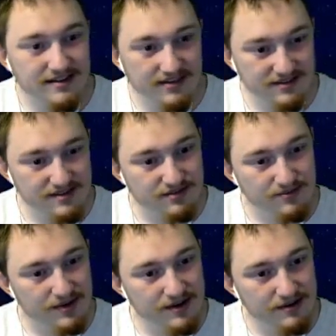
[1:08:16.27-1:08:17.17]
So that's
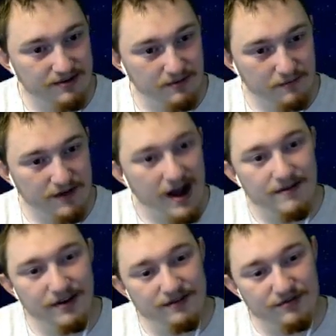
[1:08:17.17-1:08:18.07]
5
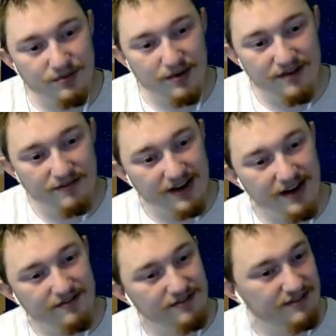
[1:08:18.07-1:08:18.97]
out of 25
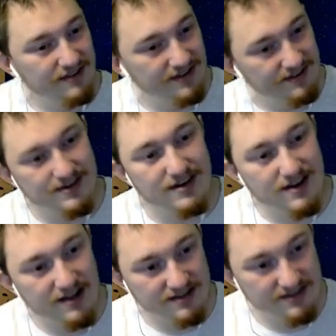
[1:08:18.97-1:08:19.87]

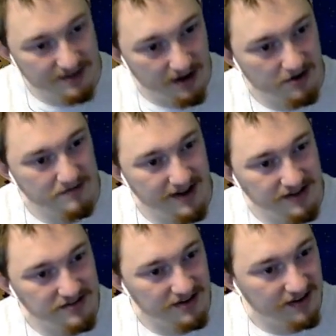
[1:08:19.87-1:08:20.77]
automatically
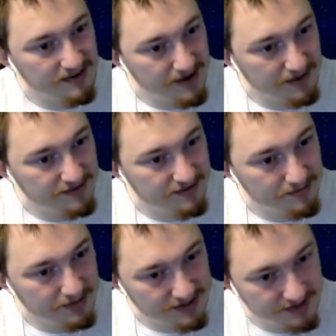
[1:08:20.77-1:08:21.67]
generated maps we've
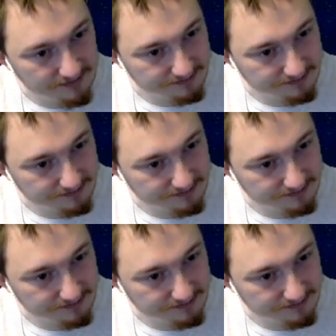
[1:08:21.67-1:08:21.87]
completed.